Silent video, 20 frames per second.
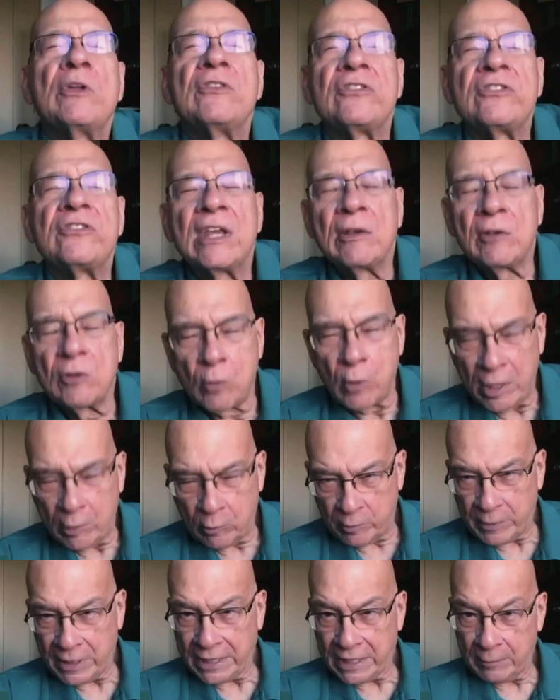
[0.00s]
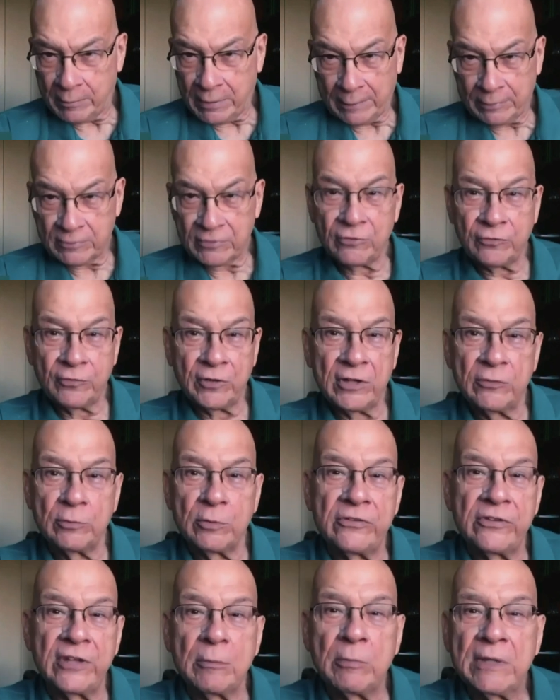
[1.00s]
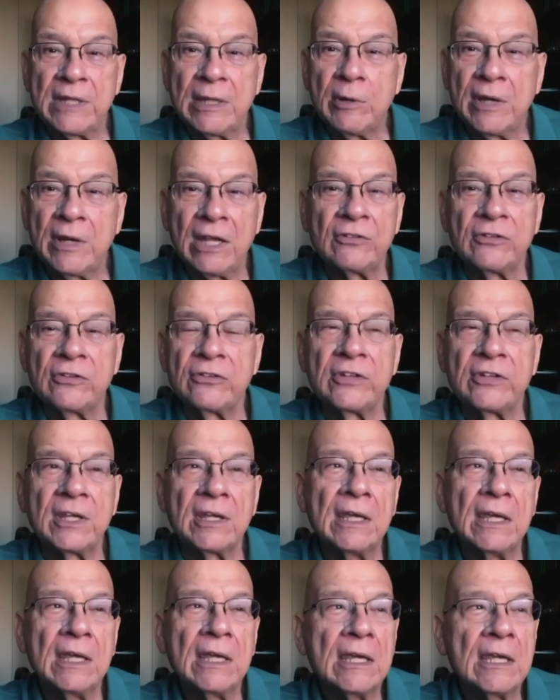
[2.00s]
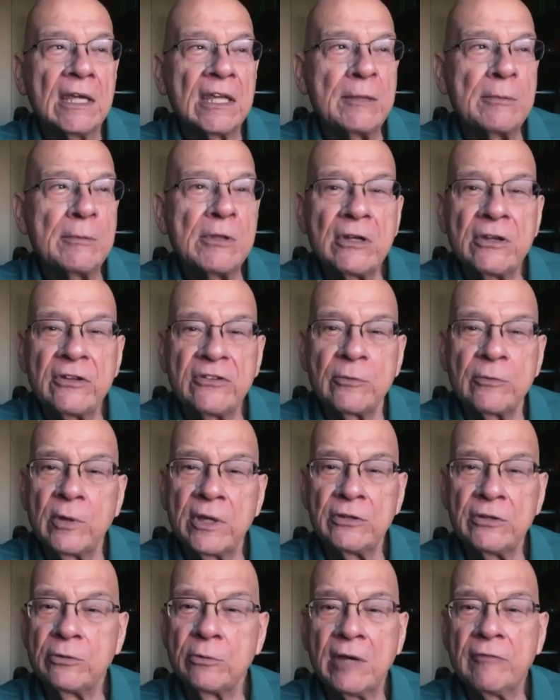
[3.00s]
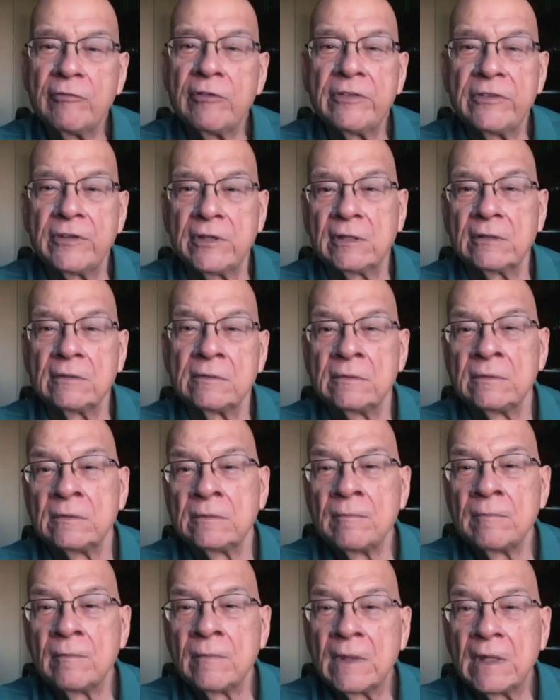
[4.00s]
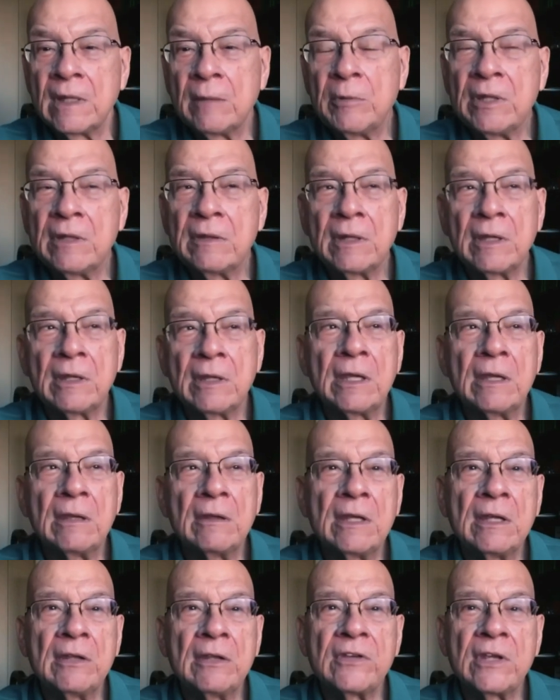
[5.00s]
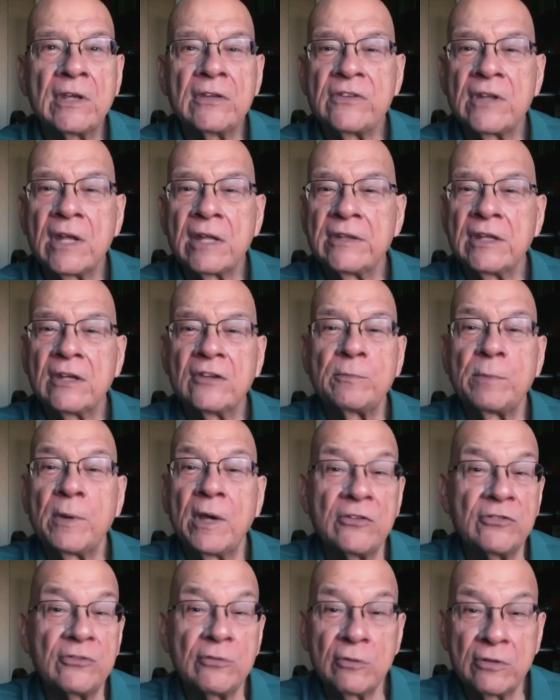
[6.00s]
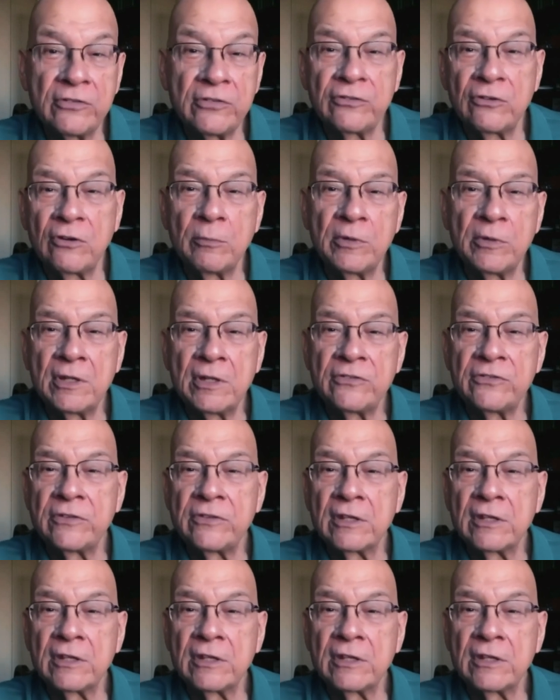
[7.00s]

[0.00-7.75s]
Wouldn't say quite what my Anabaptist friends would say, but they would actually say community is the way you do everything. I mean, it's not the expository sermon.